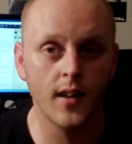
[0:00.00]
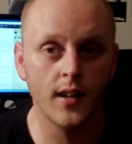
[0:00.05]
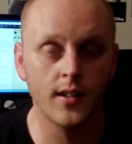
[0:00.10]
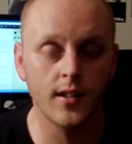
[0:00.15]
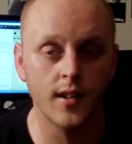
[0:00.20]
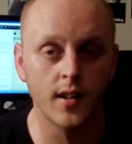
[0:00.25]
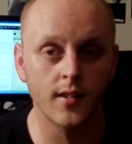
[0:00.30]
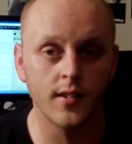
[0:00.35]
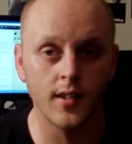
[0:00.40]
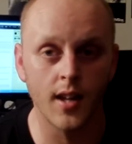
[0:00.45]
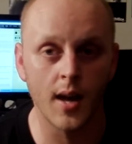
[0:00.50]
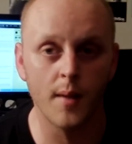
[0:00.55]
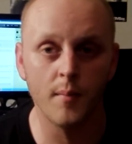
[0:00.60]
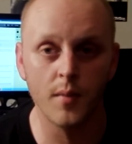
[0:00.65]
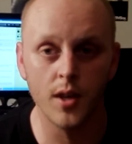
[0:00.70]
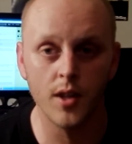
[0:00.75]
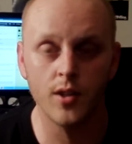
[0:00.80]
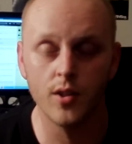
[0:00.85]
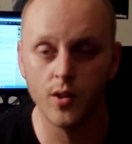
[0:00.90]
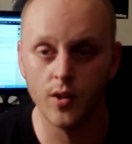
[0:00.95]
and that does
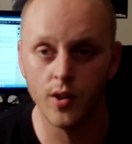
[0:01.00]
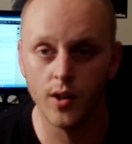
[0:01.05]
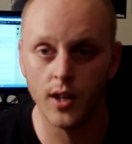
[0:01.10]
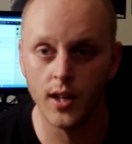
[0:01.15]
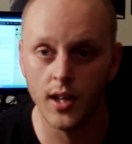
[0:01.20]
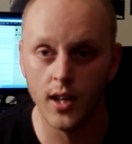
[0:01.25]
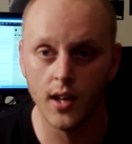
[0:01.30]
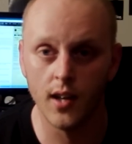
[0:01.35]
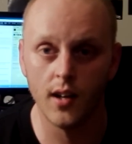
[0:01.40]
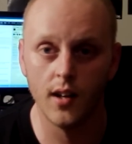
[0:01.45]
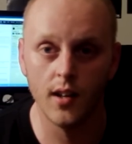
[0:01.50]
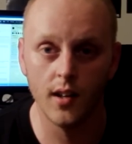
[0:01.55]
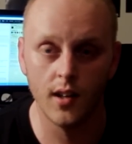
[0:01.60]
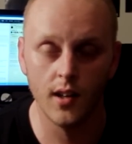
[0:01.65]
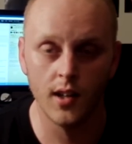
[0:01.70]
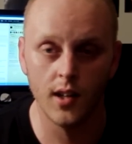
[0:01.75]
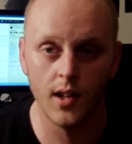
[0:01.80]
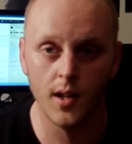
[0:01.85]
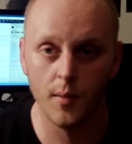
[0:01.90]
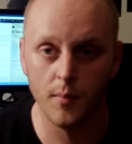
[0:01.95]
not mean you're going to get
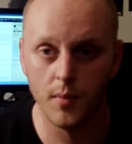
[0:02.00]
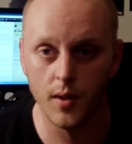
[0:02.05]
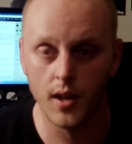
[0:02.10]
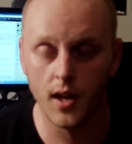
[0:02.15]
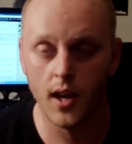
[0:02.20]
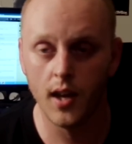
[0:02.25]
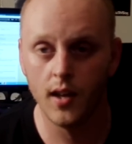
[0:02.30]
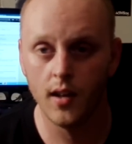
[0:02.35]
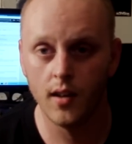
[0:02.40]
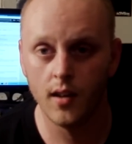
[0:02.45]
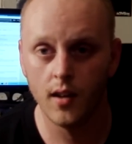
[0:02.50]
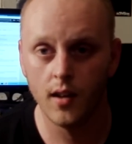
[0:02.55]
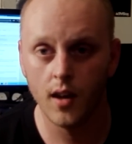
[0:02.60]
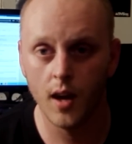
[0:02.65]
in the NBA.